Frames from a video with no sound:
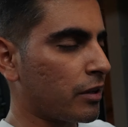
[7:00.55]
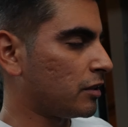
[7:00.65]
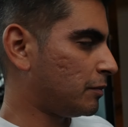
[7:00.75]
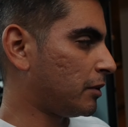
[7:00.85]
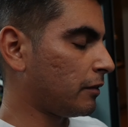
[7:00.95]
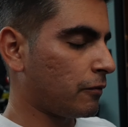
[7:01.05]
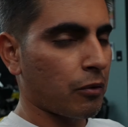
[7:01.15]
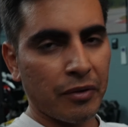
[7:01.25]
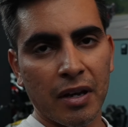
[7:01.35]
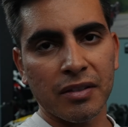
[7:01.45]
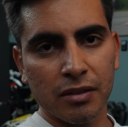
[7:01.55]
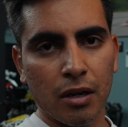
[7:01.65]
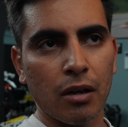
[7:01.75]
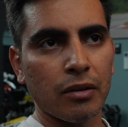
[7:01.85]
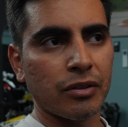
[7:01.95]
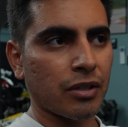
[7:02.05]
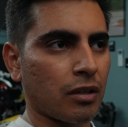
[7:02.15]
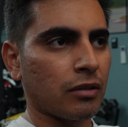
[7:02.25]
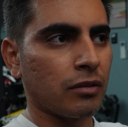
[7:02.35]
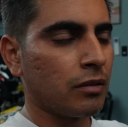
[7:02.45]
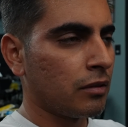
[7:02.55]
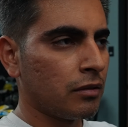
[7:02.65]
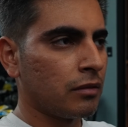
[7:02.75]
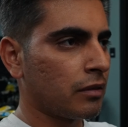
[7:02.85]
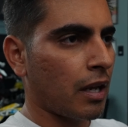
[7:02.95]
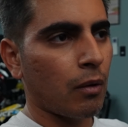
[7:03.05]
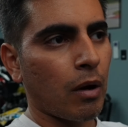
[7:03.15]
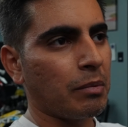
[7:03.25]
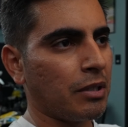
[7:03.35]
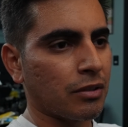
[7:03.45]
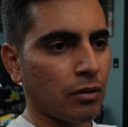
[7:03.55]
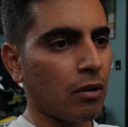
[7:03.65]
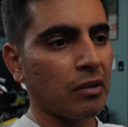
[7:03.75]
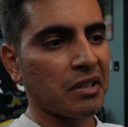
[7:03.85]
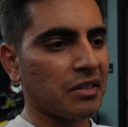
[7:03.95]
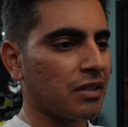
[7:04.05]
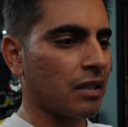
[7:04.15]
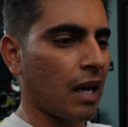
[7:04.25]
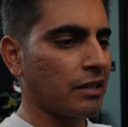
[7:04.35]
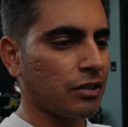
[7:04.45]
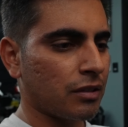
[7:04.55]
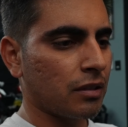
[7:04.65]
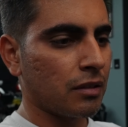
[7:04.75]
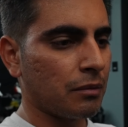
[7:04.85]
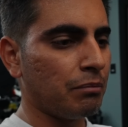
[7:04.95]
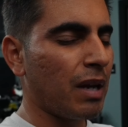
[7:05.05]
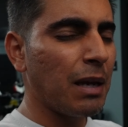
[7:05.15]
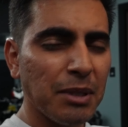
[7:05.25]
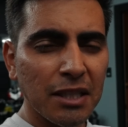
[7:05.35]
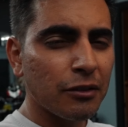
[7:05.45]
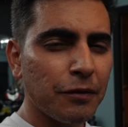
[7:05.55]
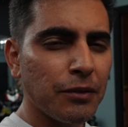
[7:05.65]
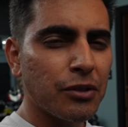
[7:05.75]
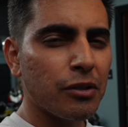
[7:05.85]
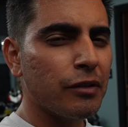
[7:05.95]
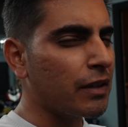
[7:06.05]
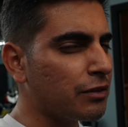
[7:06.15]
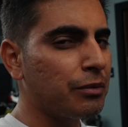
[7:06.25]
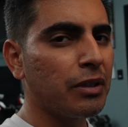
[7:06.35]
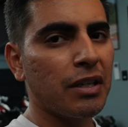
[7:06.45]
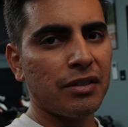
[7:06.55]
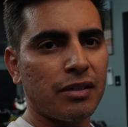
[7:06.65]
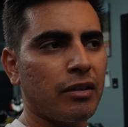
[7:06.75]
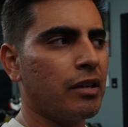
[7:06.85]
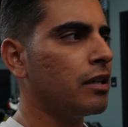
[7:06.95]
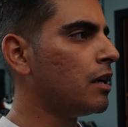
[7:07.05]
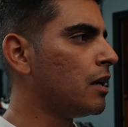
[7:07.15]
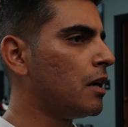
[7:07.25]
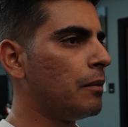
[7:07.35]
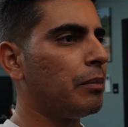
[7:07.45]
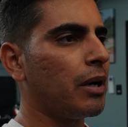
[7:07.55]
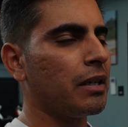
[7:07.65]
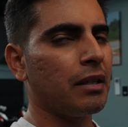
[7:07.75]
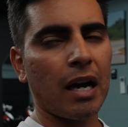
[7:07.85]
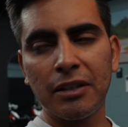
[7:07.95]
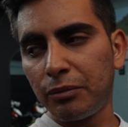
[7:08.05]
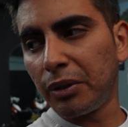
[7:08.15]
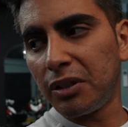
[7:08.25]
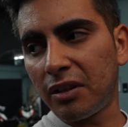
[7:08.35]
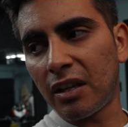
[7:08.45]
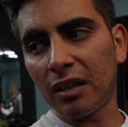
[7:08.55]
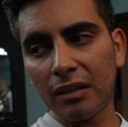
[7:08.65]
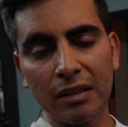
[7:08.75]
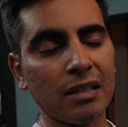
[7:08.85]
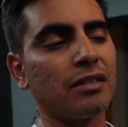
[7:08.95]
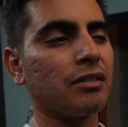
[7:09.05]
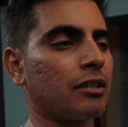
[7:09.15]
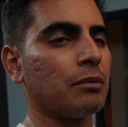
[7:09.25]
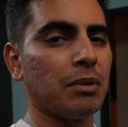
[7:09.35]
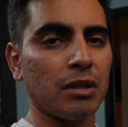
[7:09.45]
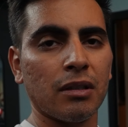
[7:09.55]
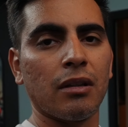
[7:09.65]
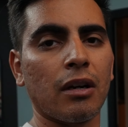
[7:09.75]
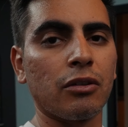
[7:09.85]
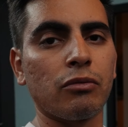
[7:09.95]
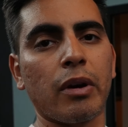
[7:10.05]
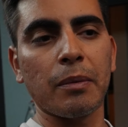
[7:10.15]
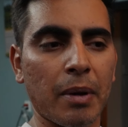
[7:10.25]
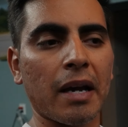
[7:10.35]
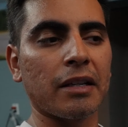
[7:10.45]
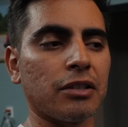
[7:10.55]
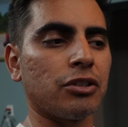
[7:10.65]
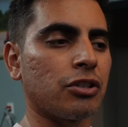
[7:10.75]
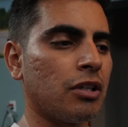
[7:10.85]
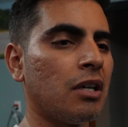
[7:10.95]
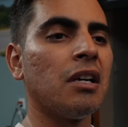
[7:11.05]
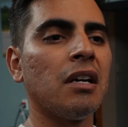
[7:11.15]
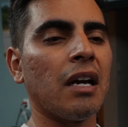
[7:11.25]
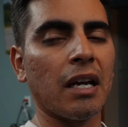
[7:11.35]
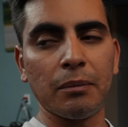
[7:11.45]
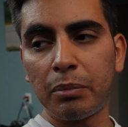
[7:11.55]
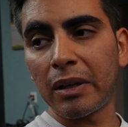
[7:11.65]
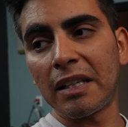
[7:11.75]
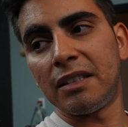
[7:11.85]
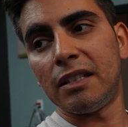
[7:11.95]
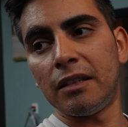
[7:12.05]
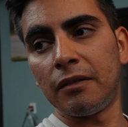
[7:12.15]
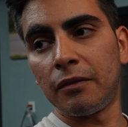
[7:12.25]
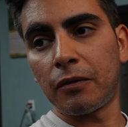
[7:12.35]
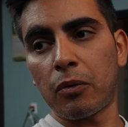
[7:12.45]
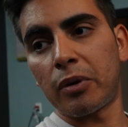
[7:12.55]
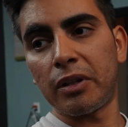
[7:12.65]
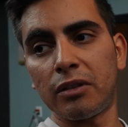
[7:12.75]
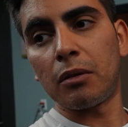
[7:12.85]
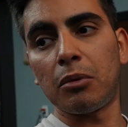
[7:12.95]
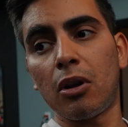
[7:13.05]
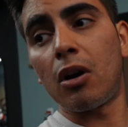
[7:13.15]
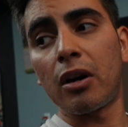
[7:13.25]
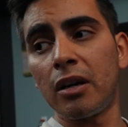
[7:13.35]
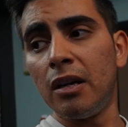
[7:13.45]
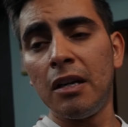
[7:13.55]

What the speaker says: than spending $4,000 on KYBs and Olins, and I just, maybe in the future if that's really necessary, but I really think this is gonna be a great package and plenty for the RR,